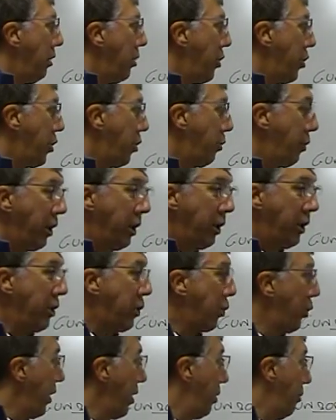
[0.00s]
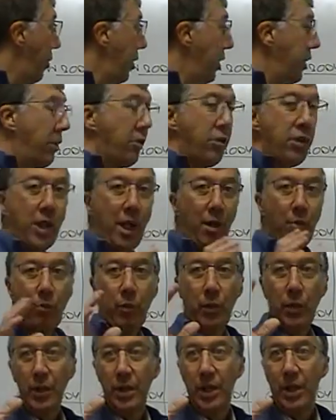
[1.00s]
To be honest, when the printer is up,
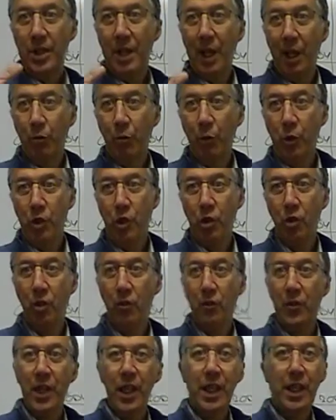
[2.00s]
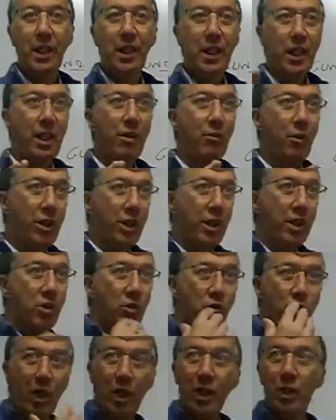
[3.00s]
the temperature of the ink and everything is
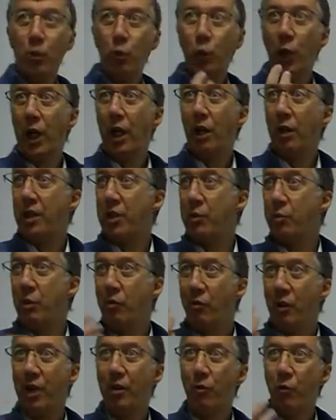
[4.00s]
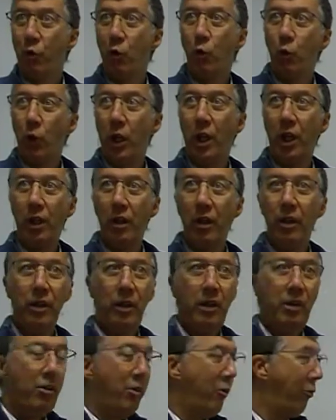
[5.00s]
running well, it's been running for a while,
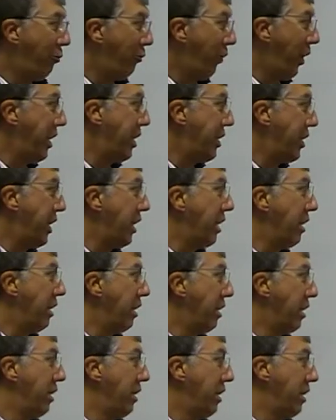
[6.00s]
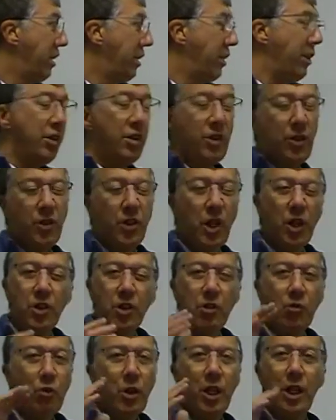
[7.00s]
phasing
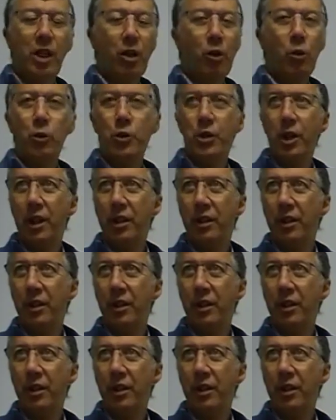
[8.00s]
doesn't really alter.